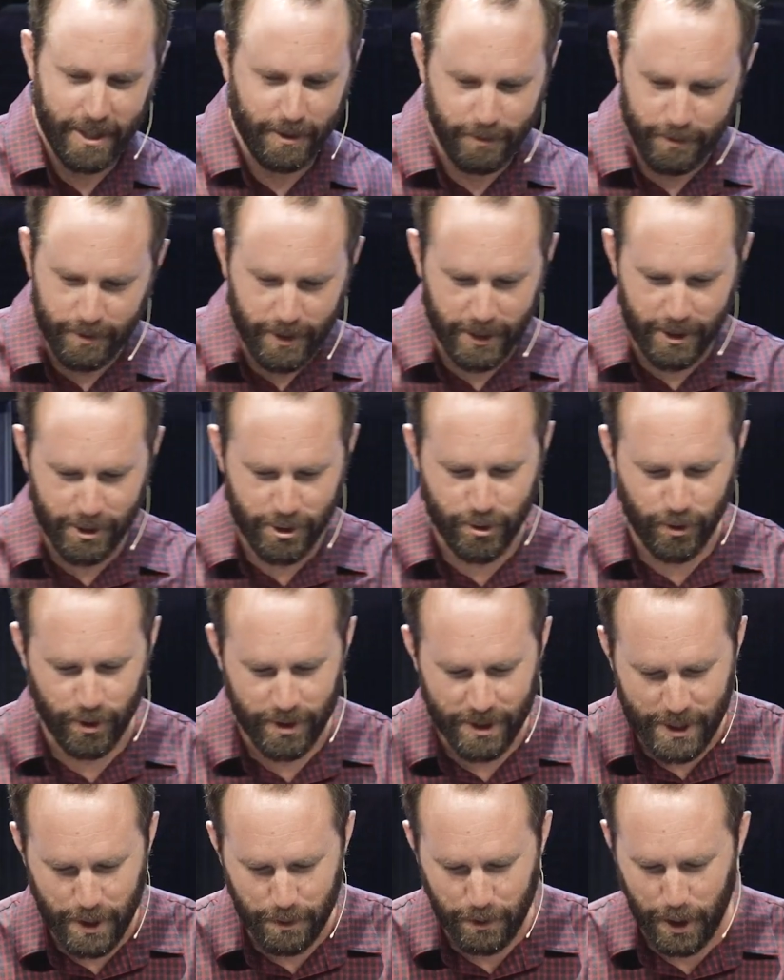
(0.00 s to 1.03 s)
they they
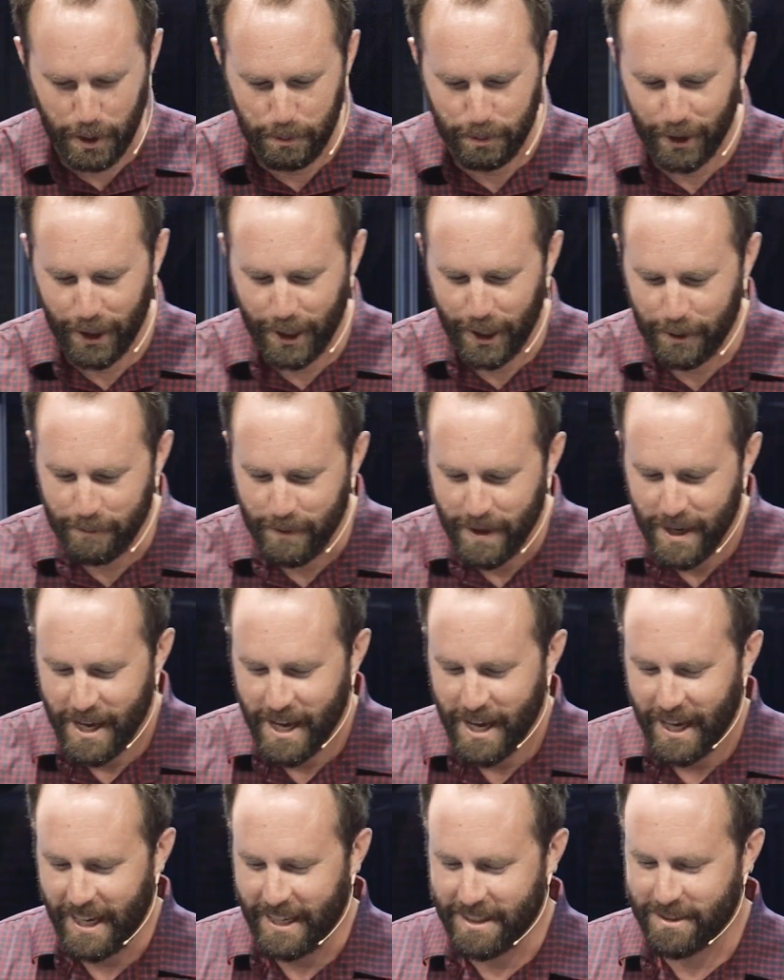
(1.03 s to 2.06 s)
destroyed the team that they played,
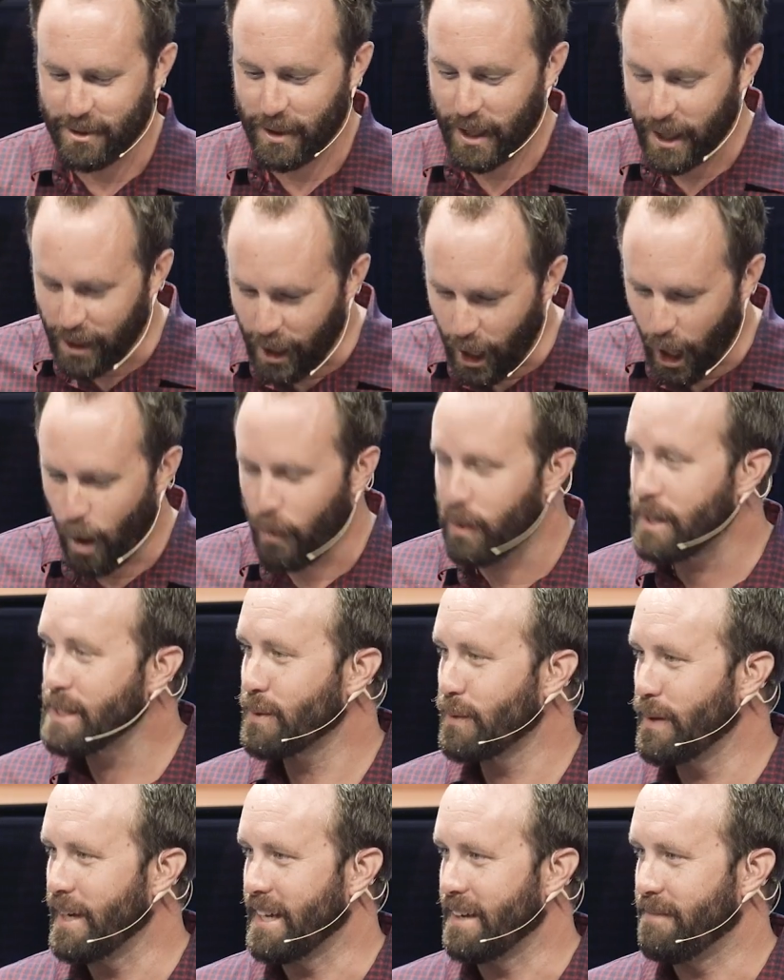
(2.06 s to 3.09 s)
and so they they
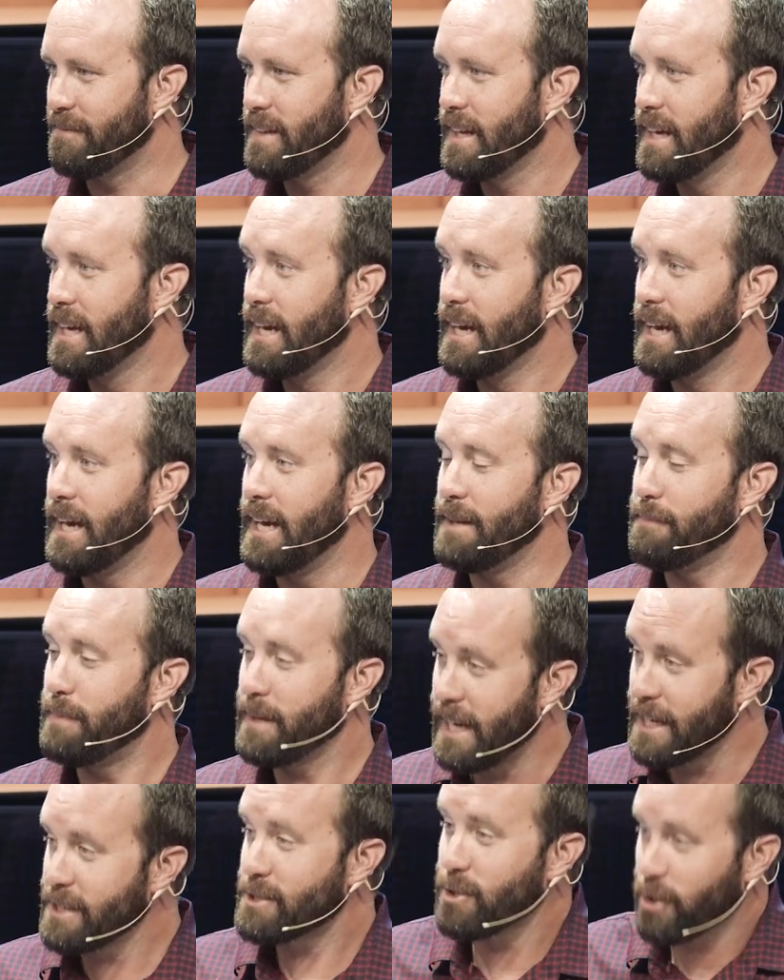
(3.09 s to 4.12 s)
always win. And
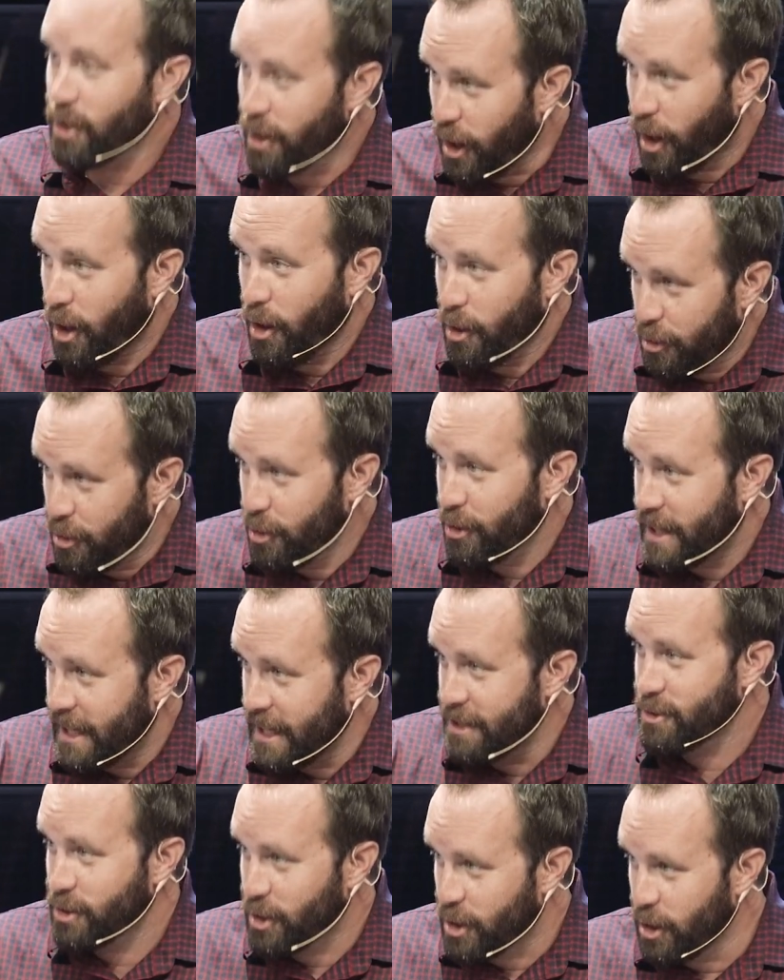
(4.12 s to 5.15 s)
because their, their
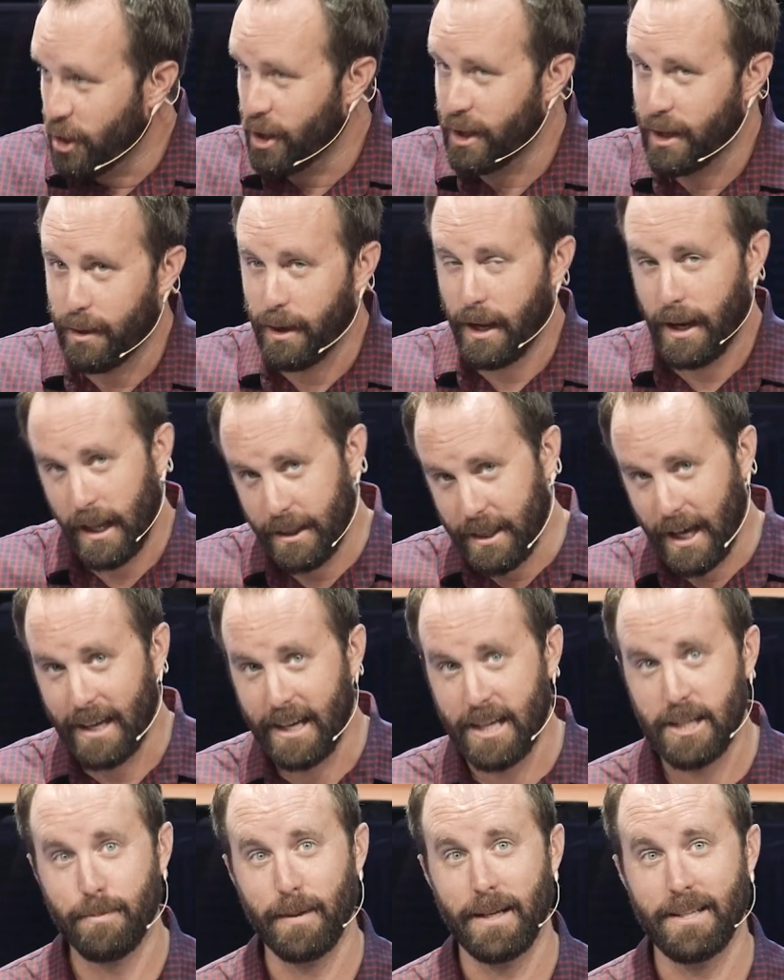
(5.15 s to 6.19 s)
kids are good, and, and, at
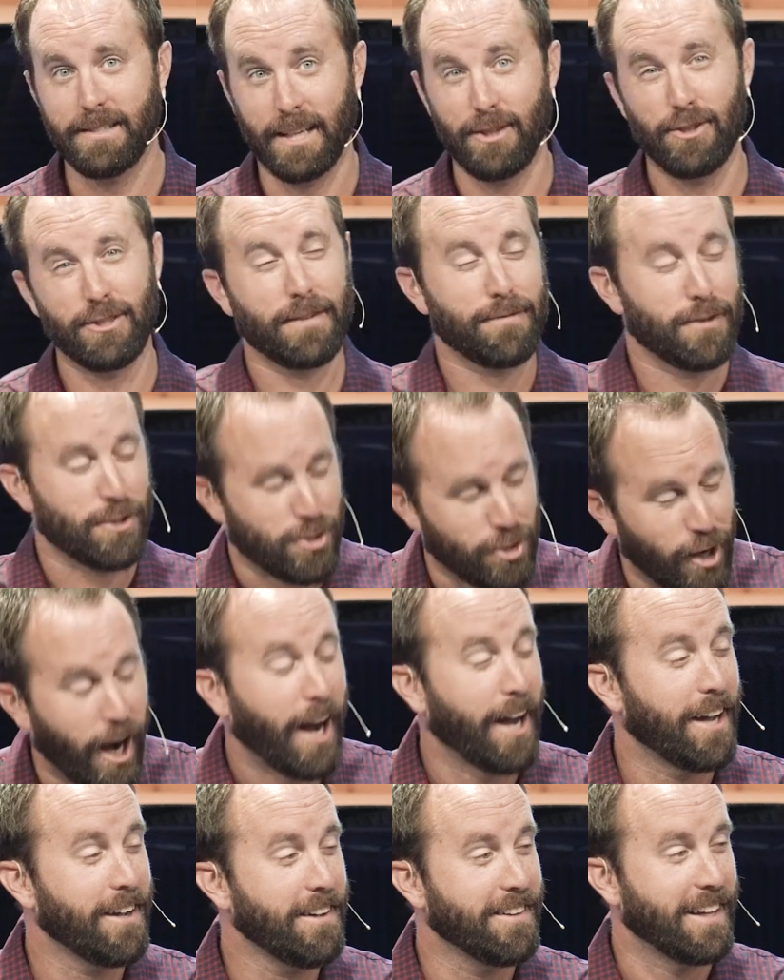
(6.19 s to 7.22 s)
that age means they just have to
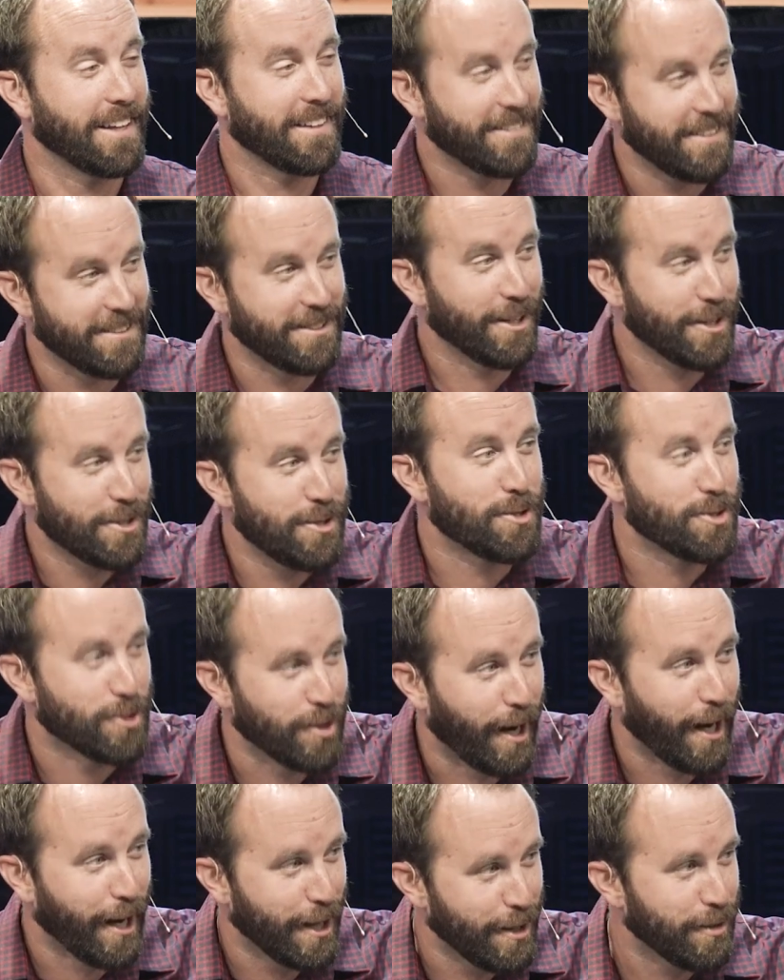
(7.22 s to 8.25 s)
try. Like, as long as you
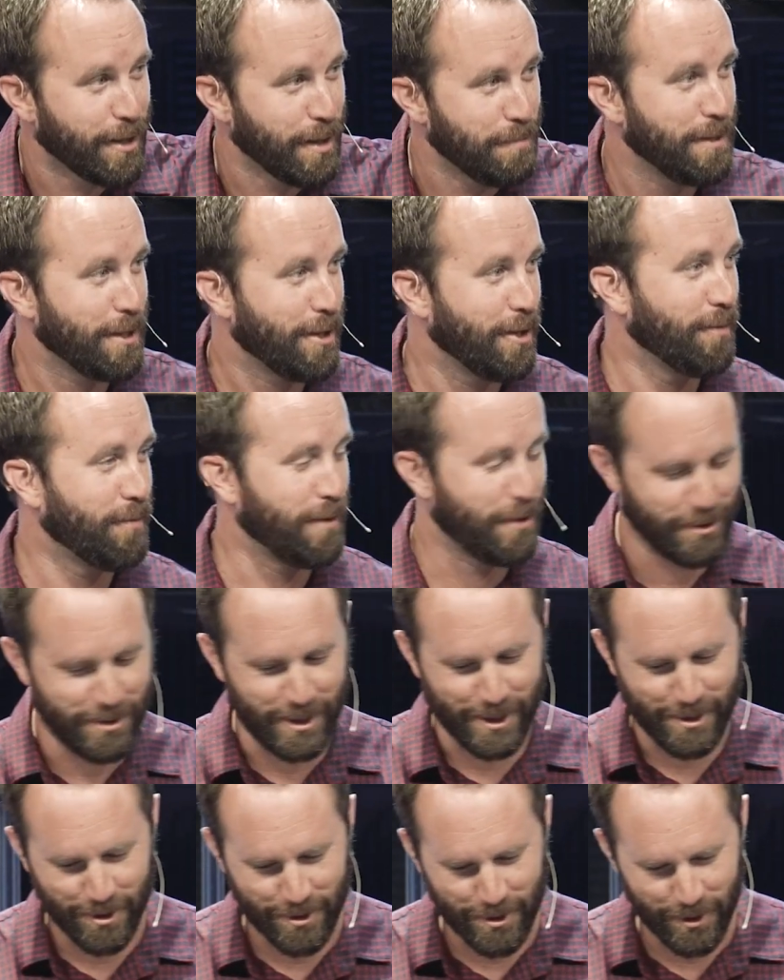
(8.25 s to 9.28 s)
try, you can be good when you're
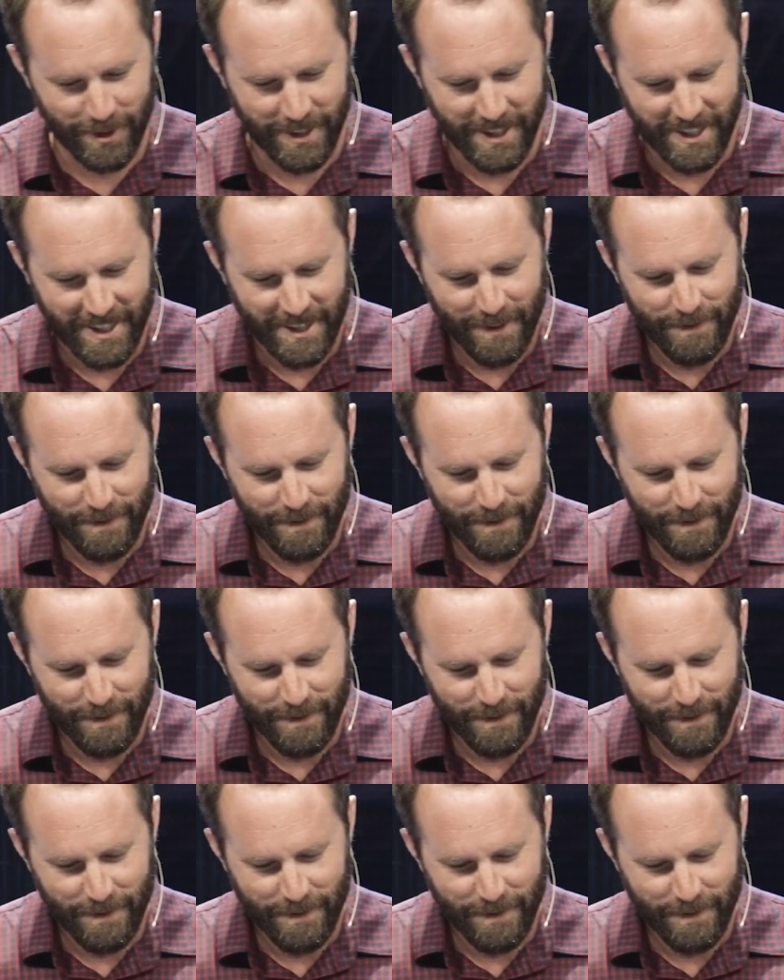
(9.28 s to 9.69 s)
six years old.